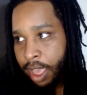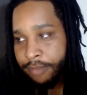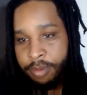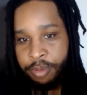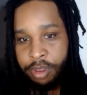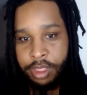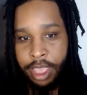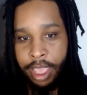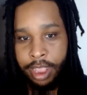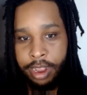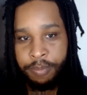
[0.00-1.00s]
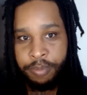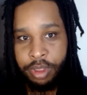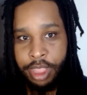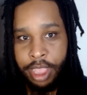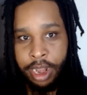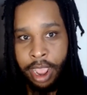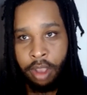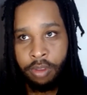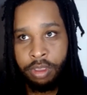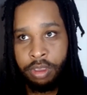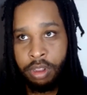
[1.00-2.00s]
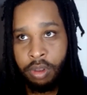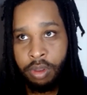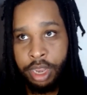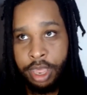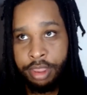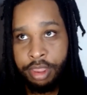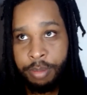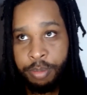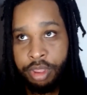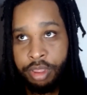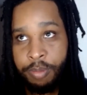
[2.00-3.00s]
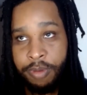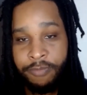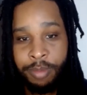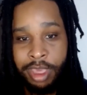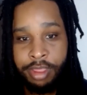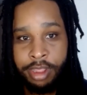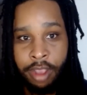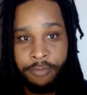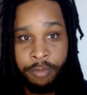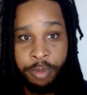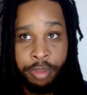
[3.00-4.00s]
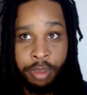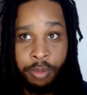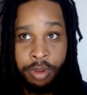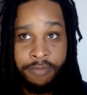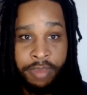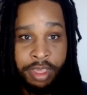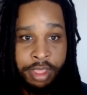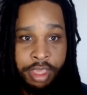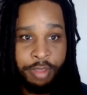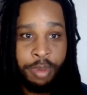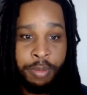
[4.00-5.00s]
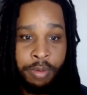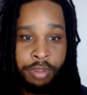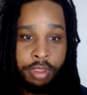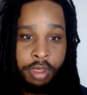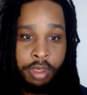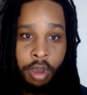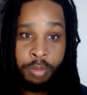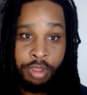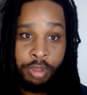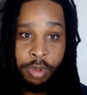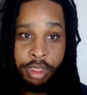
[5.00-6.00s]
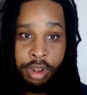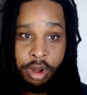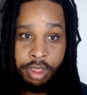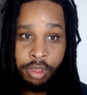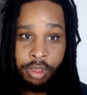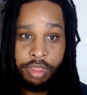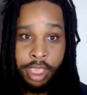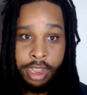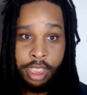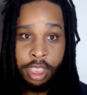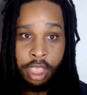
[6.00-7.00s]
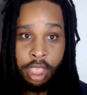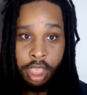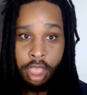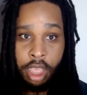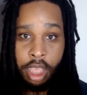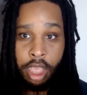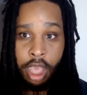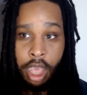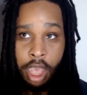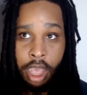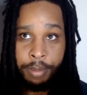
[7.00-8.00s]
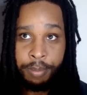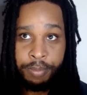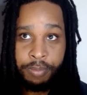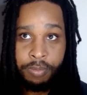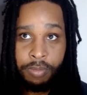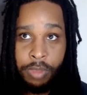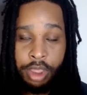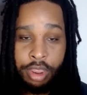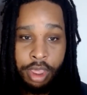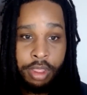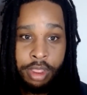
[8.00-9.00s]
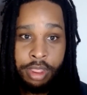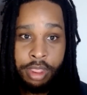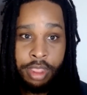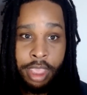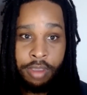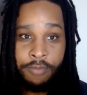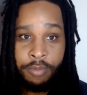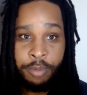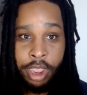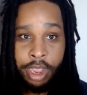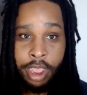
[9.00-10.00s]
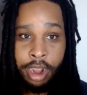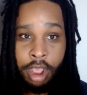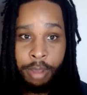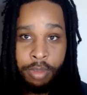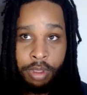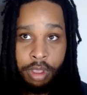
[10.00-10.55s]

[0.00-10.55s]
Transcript: I have to put that put that out, you know, and as to put some information out for people that want to visit these people's homes, the ones that are still standing. Um, so it, thank you for bringing that up.